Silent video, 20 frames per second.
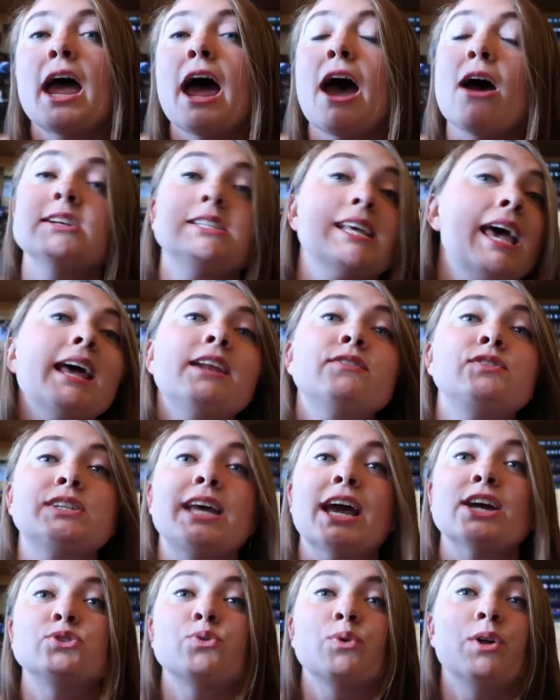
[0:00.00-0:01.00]
I was ahead of
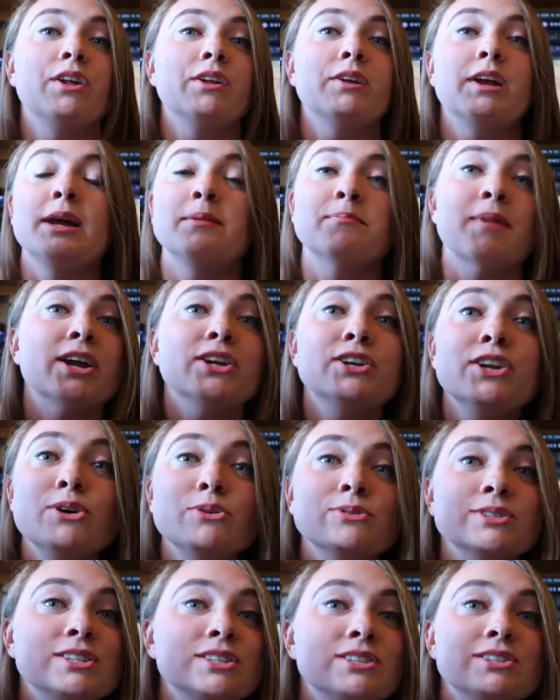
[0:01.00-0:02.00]
schedule in my
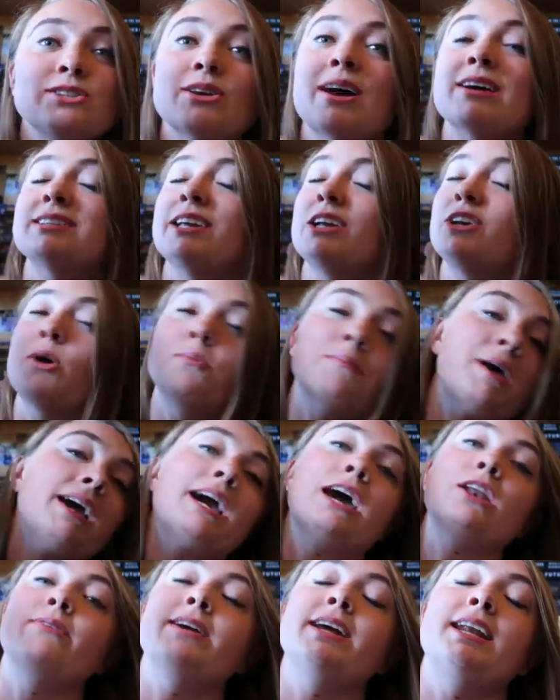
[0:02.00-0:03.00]
NEWTS, so I was like, nope, I
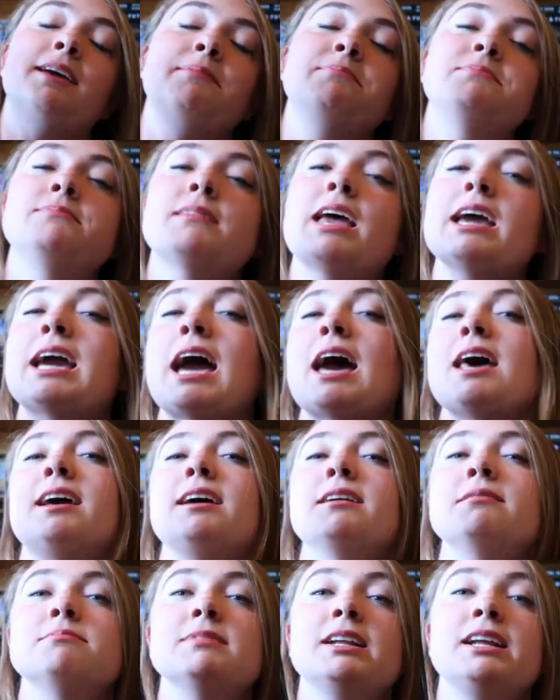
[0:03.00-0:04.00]
gotta read it. I
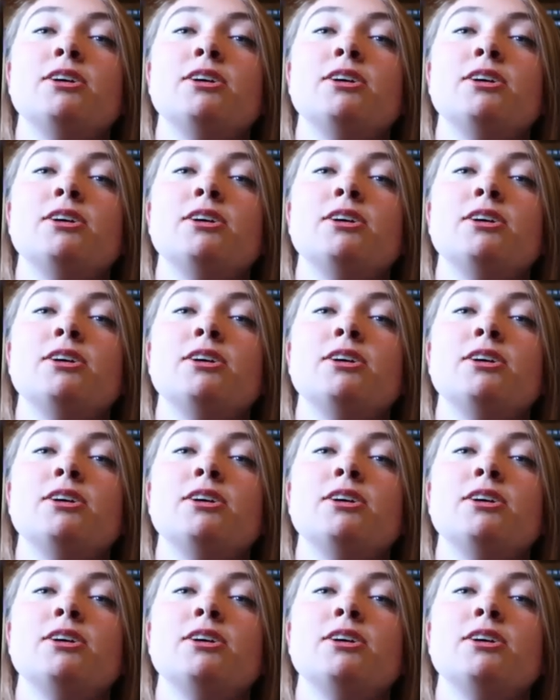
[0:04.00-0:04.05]
gotta.